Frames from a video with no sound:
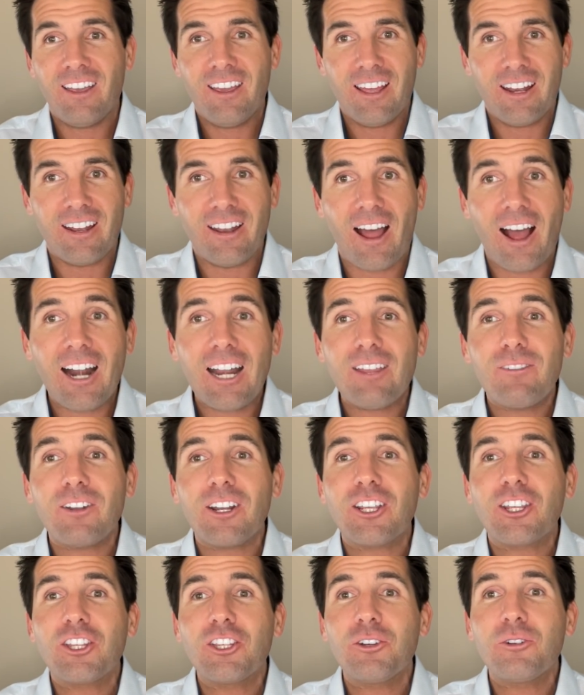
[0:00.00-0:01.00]
Not even a
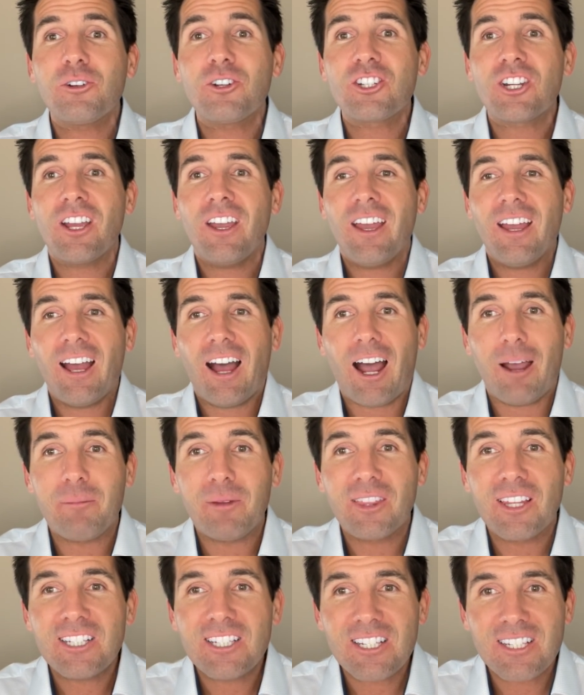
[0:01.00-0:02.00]
huge, I mean,
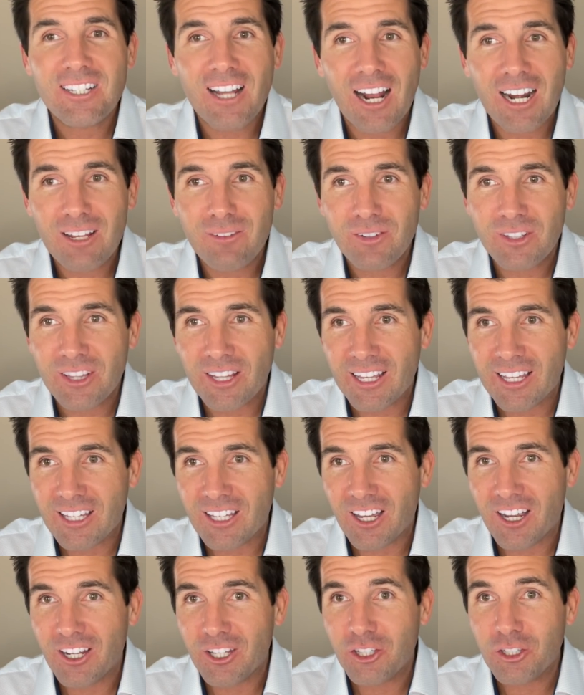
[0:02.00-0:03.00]
this is not even like
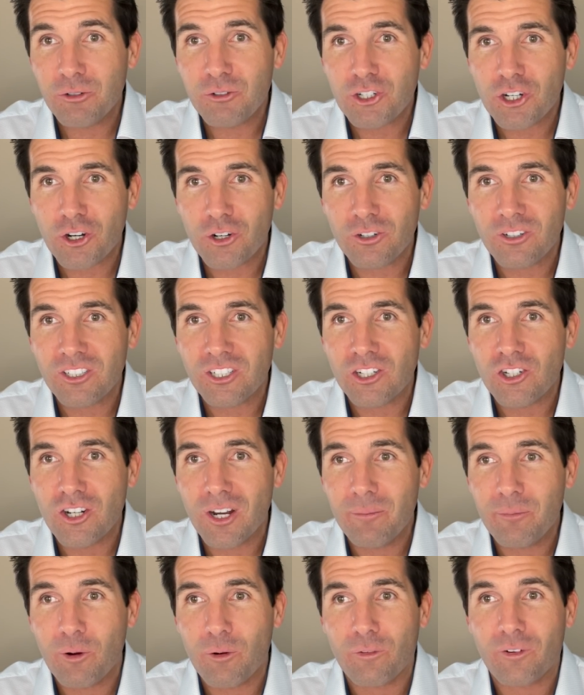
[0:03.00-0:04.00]
a huge hurdle to
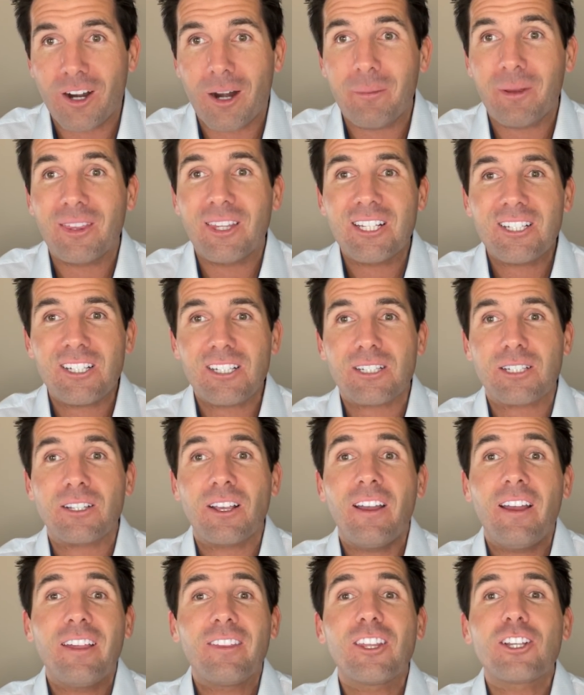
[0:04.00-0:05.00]
jump over. I mean, this is,
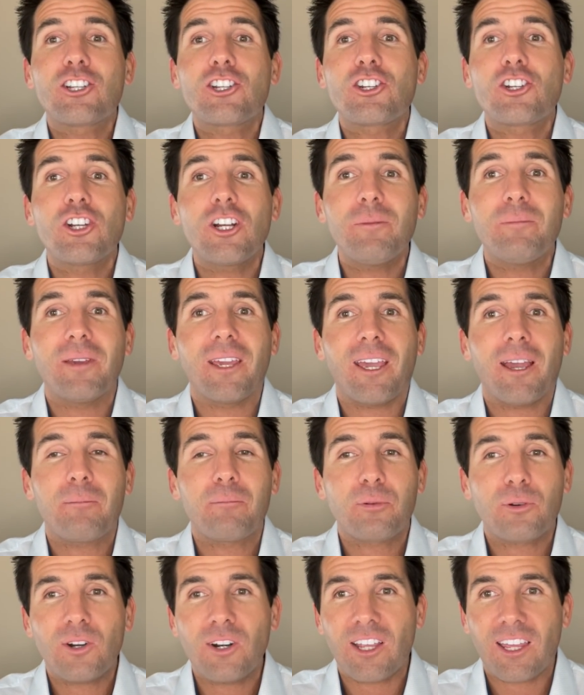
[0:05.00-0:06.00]
this should be
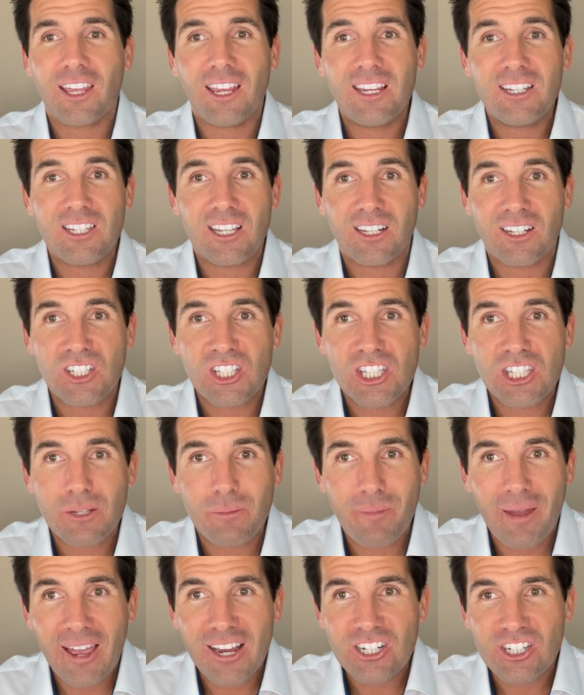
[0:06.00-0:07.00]
pretty easy to
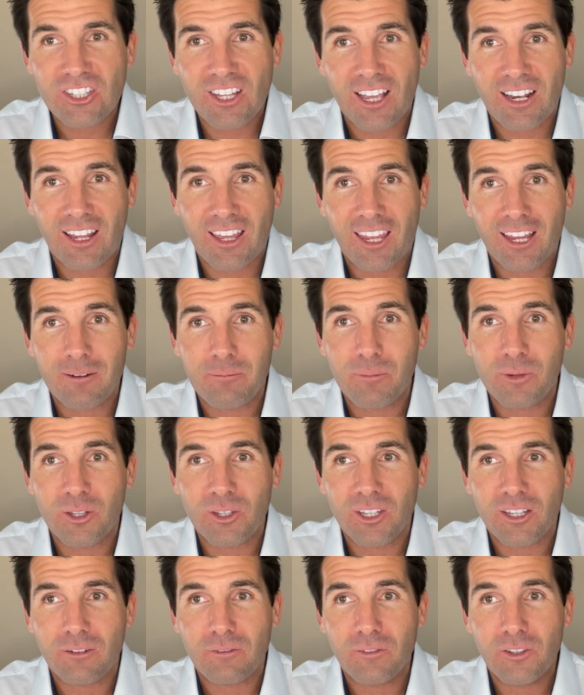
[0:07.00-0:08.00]
smash that 8
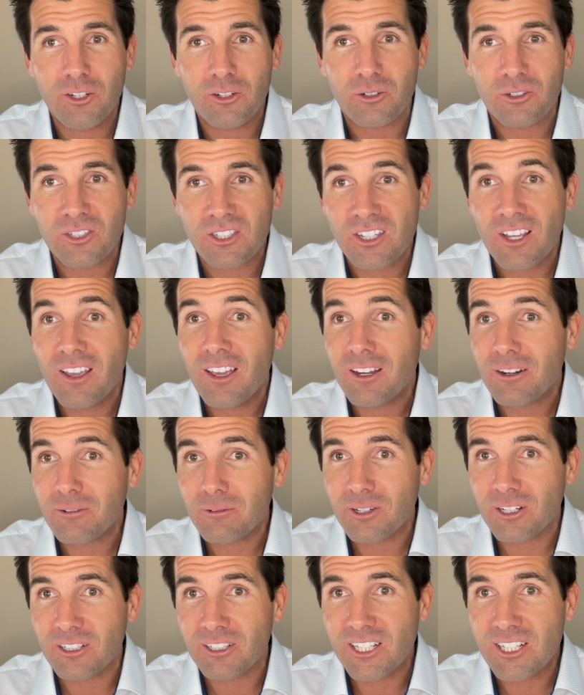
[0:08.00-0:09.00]
million views,
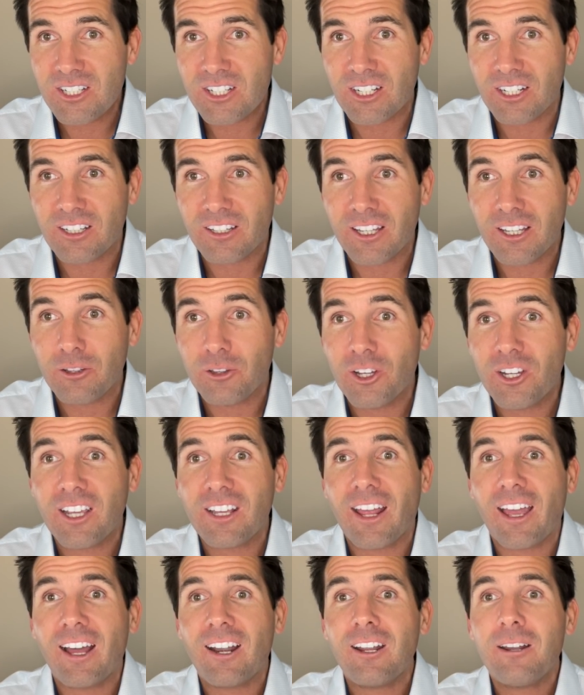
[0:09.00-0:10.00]
realistically, looking
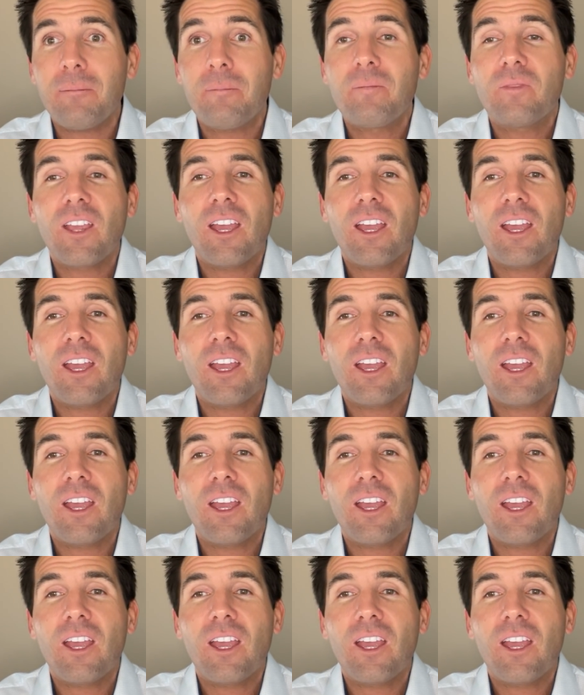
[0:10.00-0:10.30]
at it.